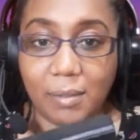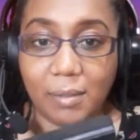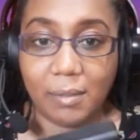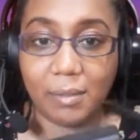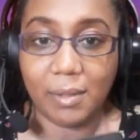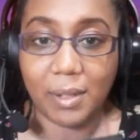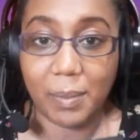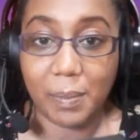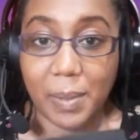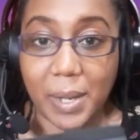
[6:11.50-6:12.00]

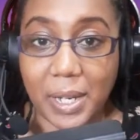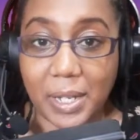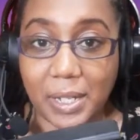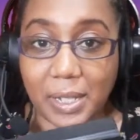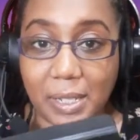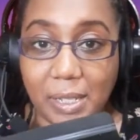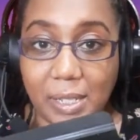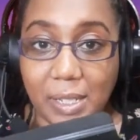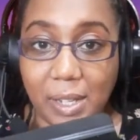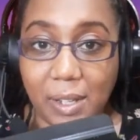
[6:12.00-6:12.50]
the pen
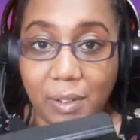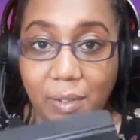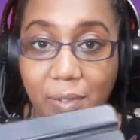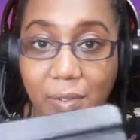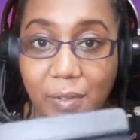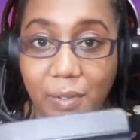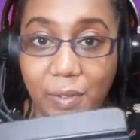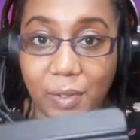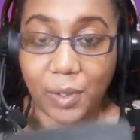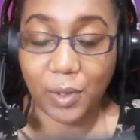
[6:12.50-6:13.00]
itself,
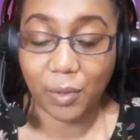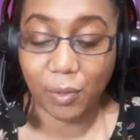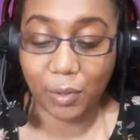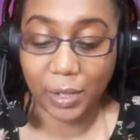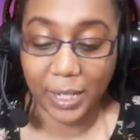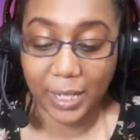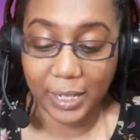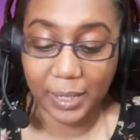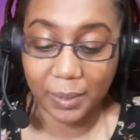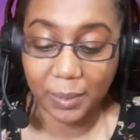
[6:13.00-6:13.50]

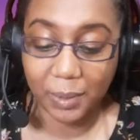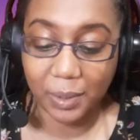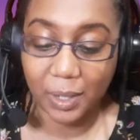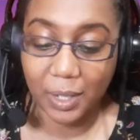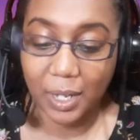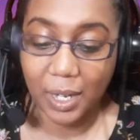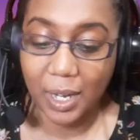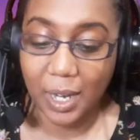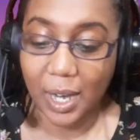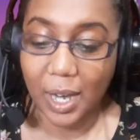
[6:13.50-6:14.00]
right?
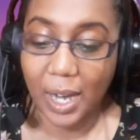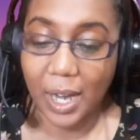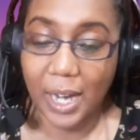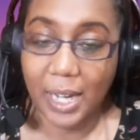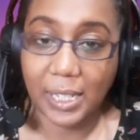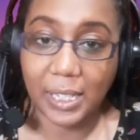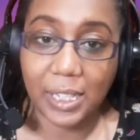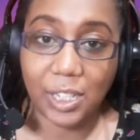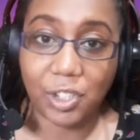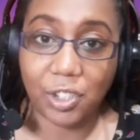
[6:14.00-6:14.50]
I
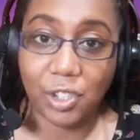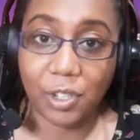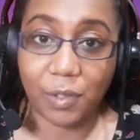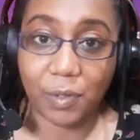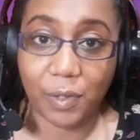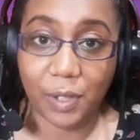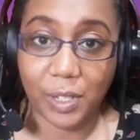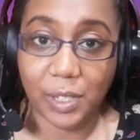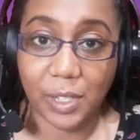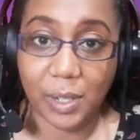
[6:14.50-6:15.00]
teach
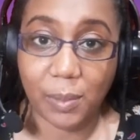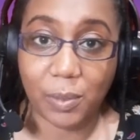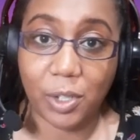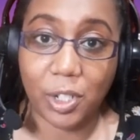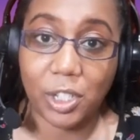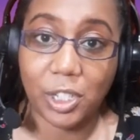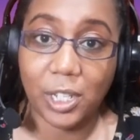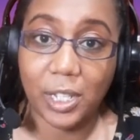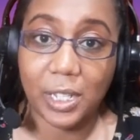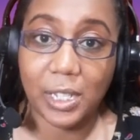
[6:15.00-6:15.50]
different
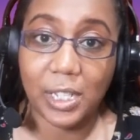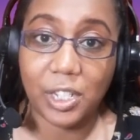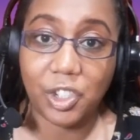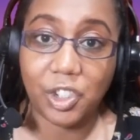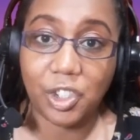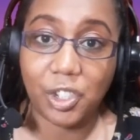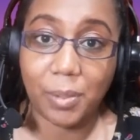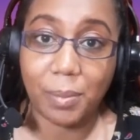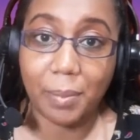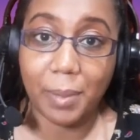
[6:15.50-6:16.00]
subjects. I
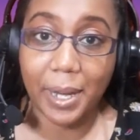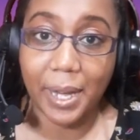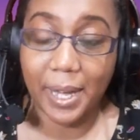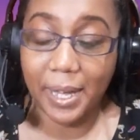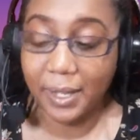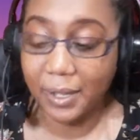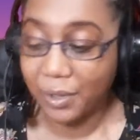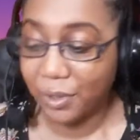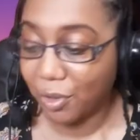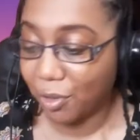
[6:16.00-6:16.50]
teach
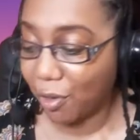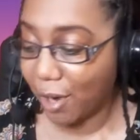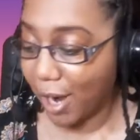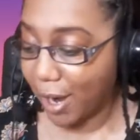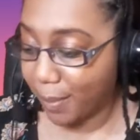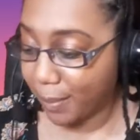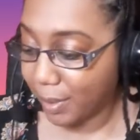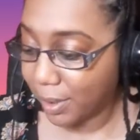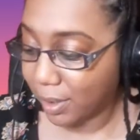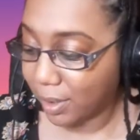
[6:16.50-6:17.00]
math,
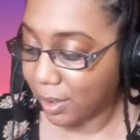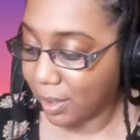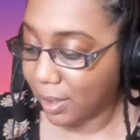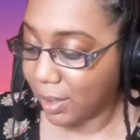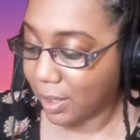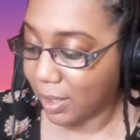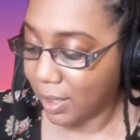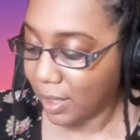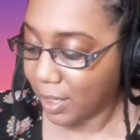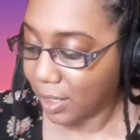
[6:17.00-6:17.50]
grammar,
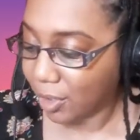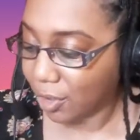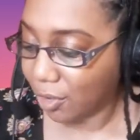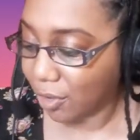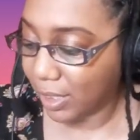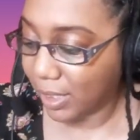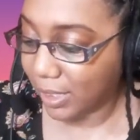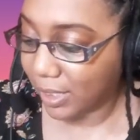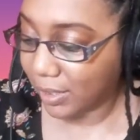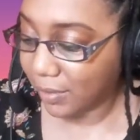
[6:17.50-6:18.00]

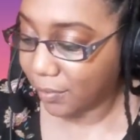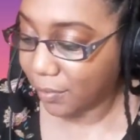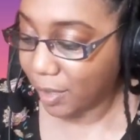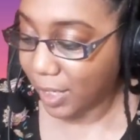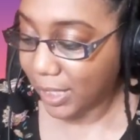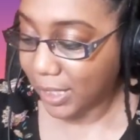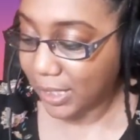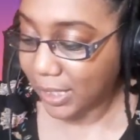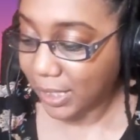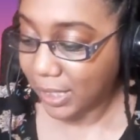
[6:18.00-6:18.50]
creative
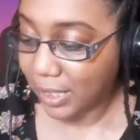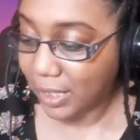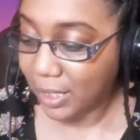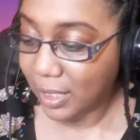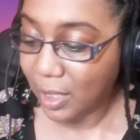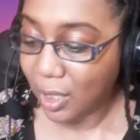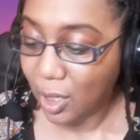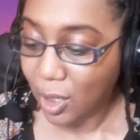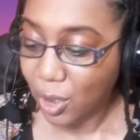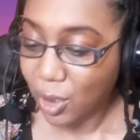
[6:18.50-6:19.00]
writing.
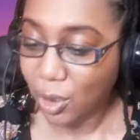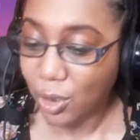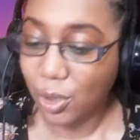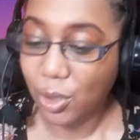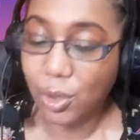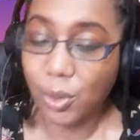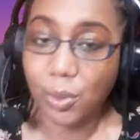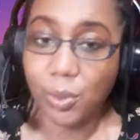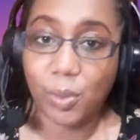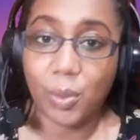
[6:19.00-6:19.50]

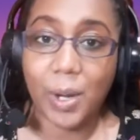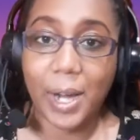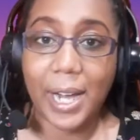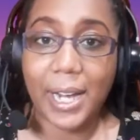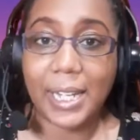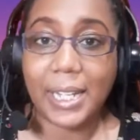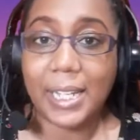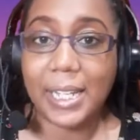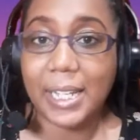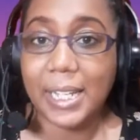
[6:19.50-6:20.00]
So I
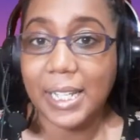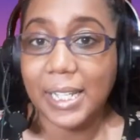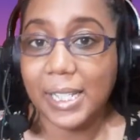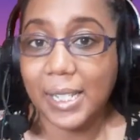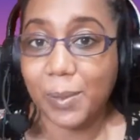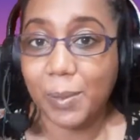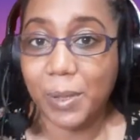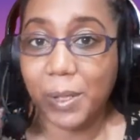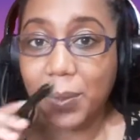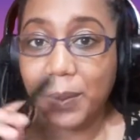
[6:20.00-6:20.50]
need to
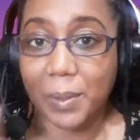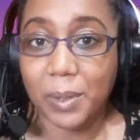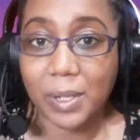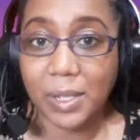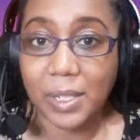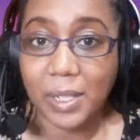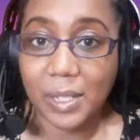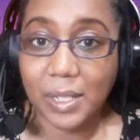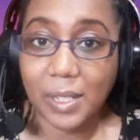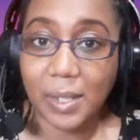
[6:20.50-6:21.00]
be able
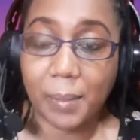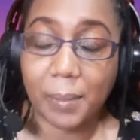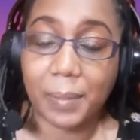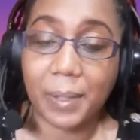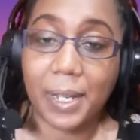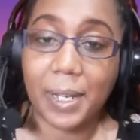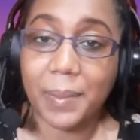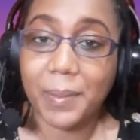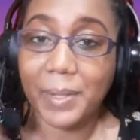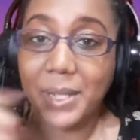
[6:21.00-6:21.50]
to
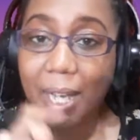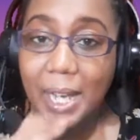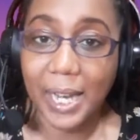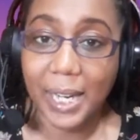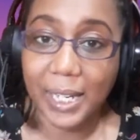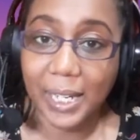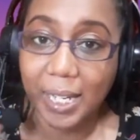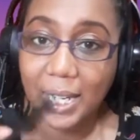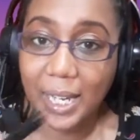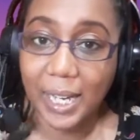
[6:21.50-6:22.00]
sometimes
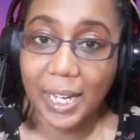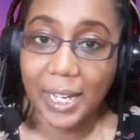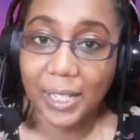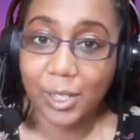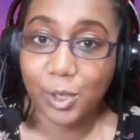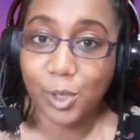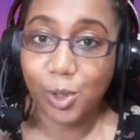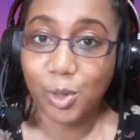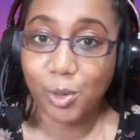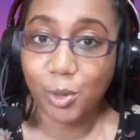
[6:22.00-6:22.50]
highlight,
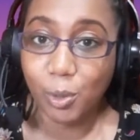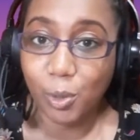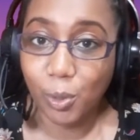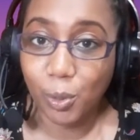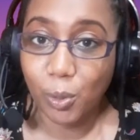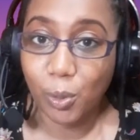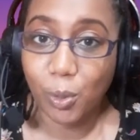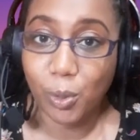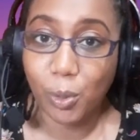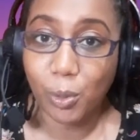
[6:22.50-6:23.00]

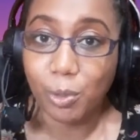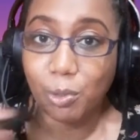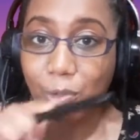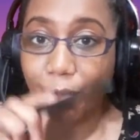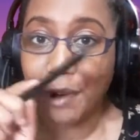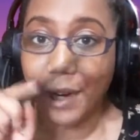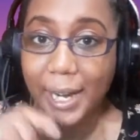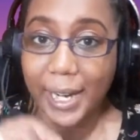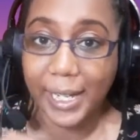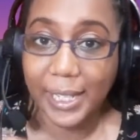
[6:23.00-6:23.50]
scroll,
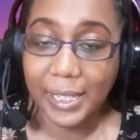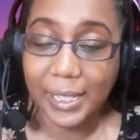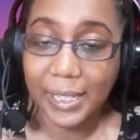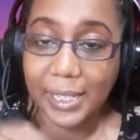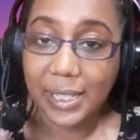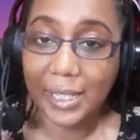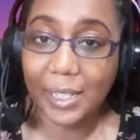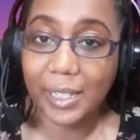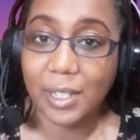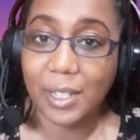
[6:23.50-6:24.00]
write,
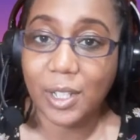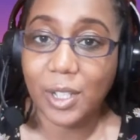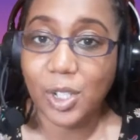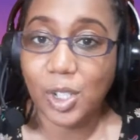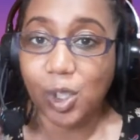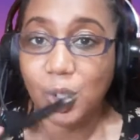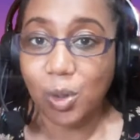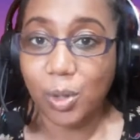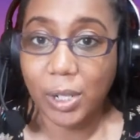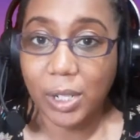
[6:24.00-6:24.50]

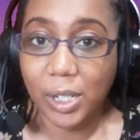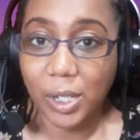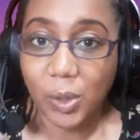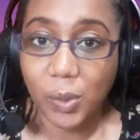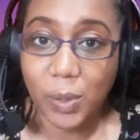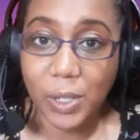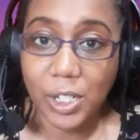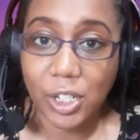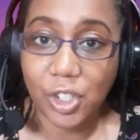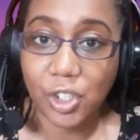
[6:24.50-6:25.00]
show an
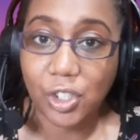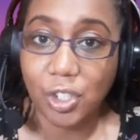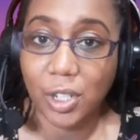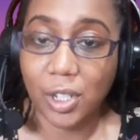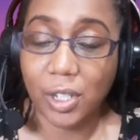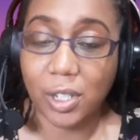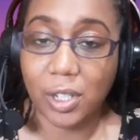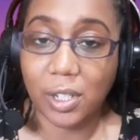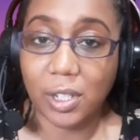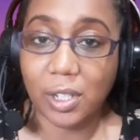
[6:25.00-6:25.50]

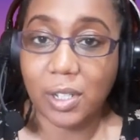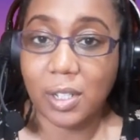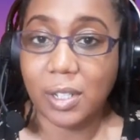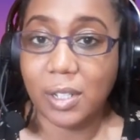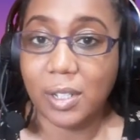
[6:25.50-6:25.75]
equation,